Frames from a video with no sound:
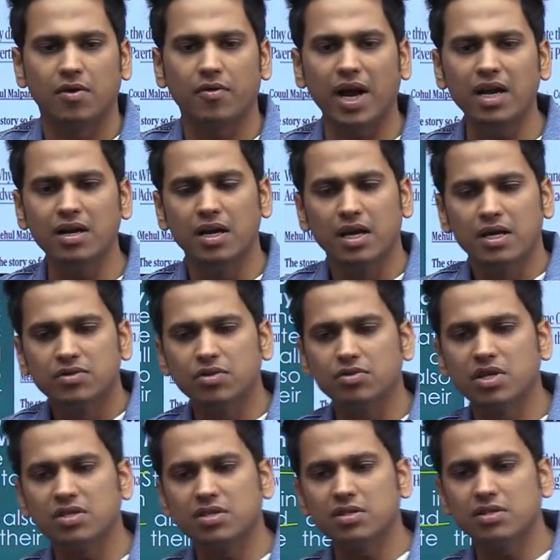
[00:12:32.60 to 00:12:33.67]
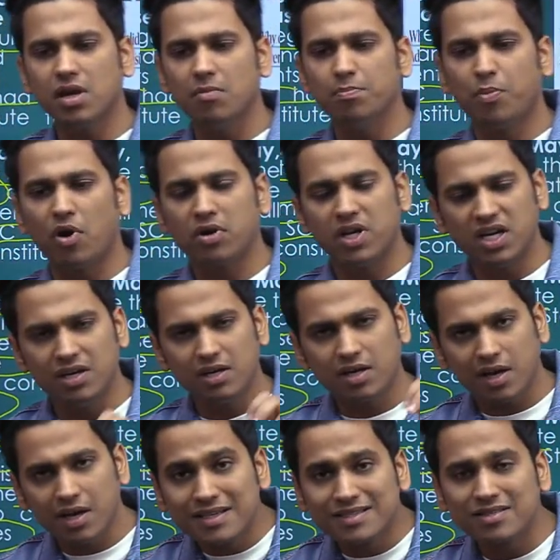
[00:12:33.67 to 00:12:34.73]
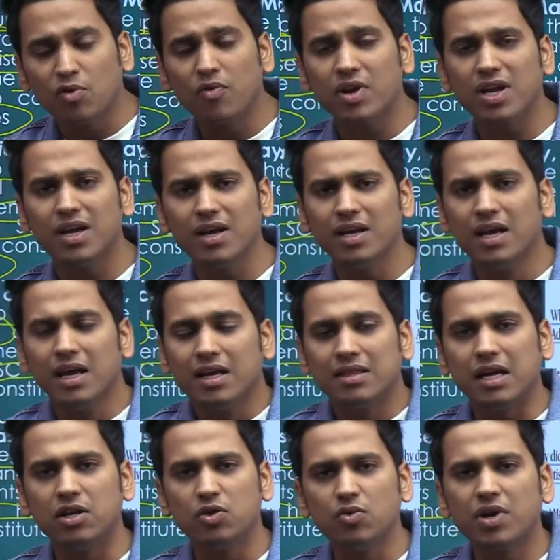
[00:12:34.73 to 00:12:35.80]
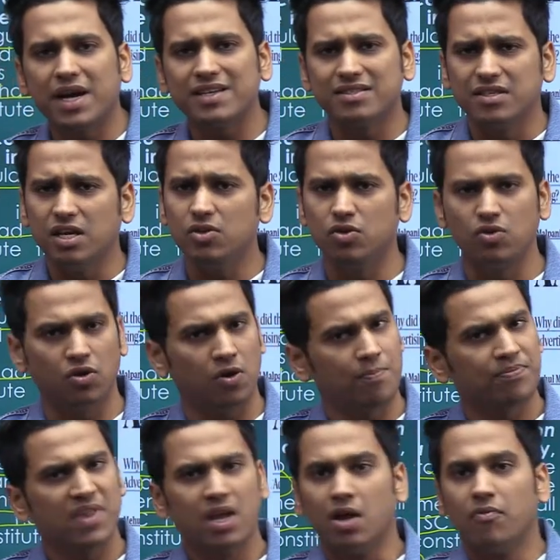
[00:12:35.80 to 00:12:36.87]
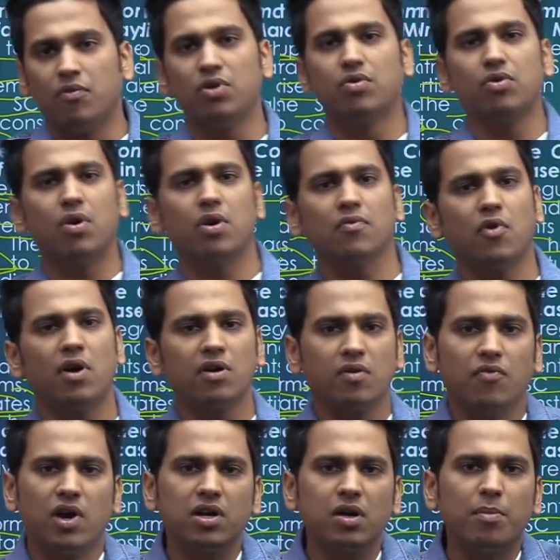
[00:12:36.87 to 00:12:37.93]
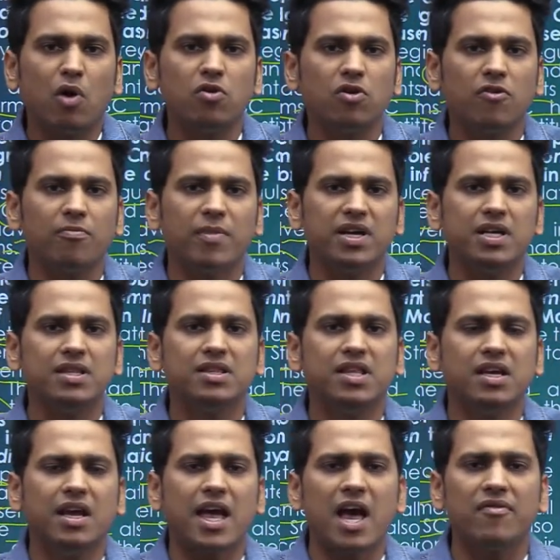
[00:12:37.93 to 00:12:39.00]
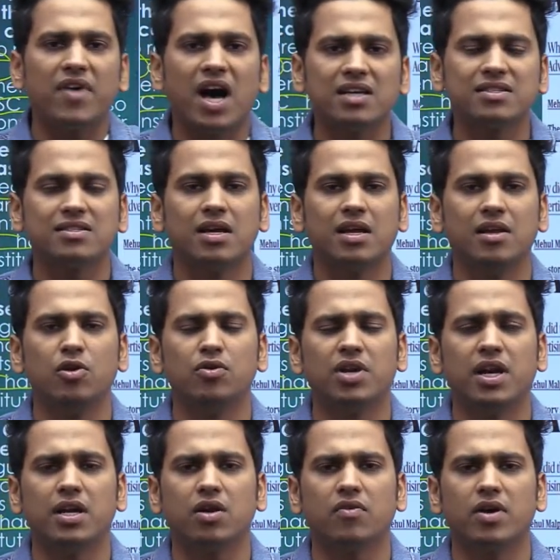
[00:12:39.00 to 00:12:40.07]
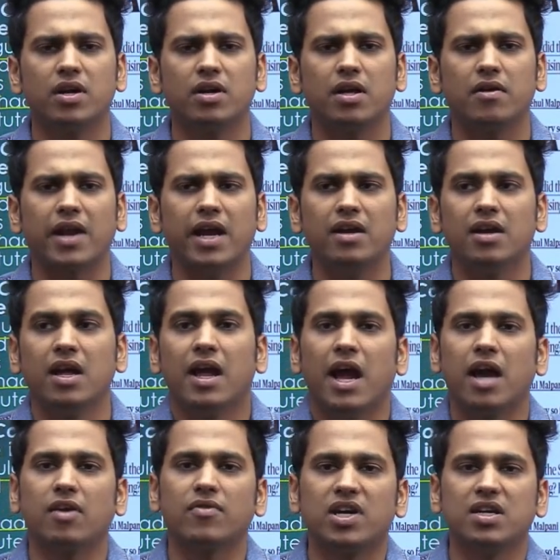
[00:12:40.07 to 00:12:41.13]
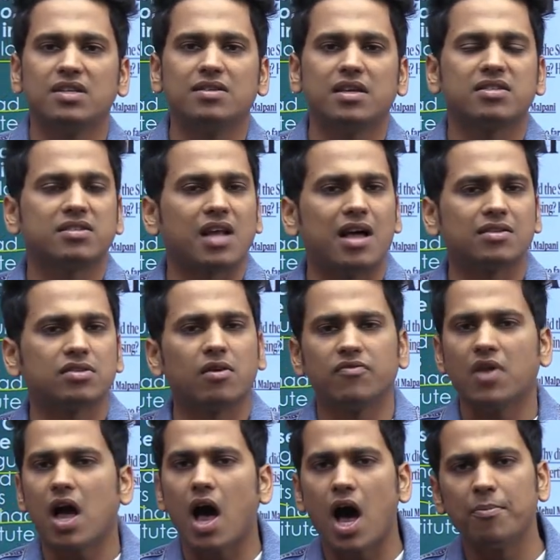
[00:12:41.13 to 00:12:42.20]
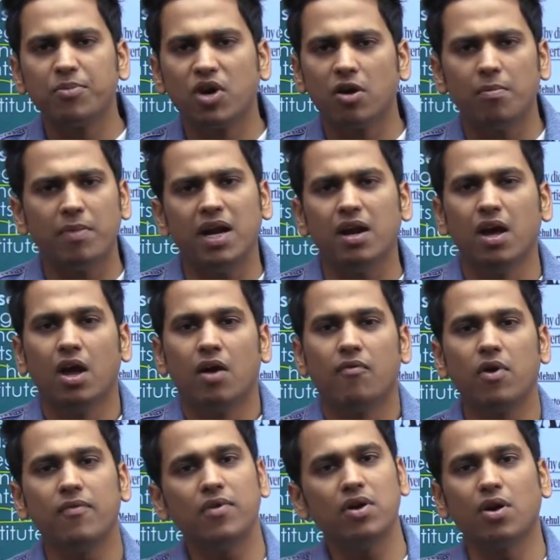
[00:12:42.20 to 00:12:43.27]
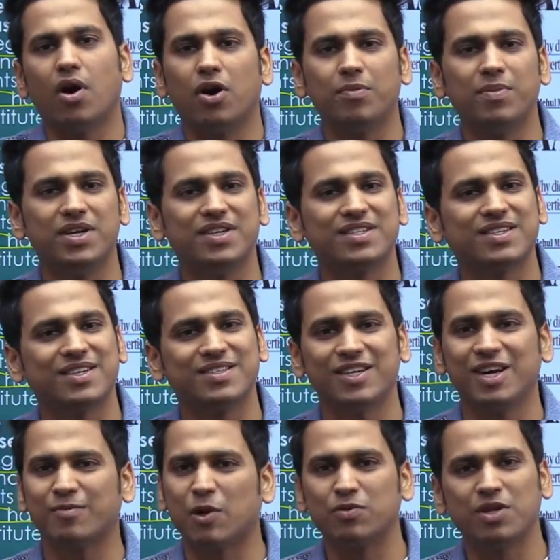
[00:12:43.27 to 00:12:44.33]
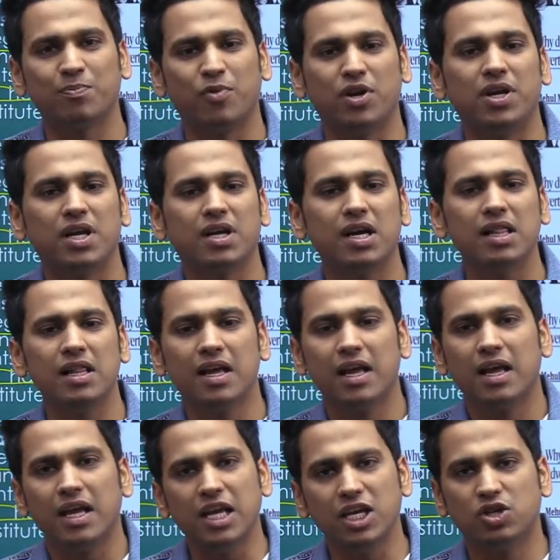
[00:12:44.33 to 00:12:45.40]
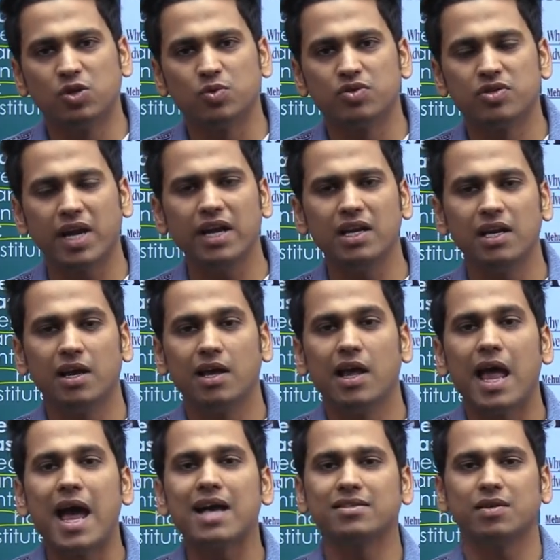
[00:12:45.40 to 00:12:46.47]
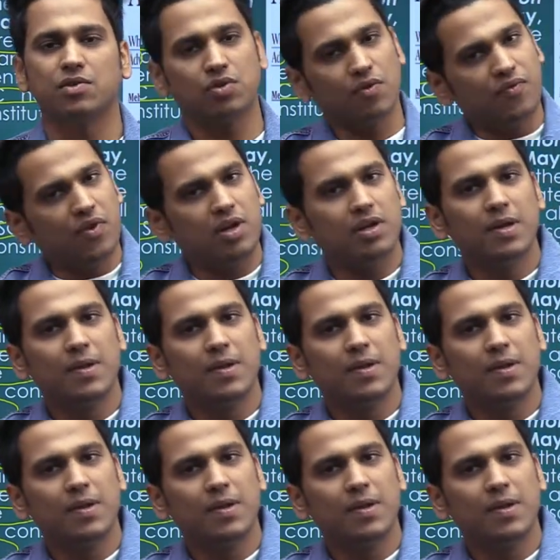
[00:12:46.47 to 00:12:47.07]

Right, so this is the important crux over here that you guys need to know. We do not want what amount of money they have asked Lieutenant Governor, right, and what is the stance of the AAP government. We would not be discussing about the political issues, right? Aise to fir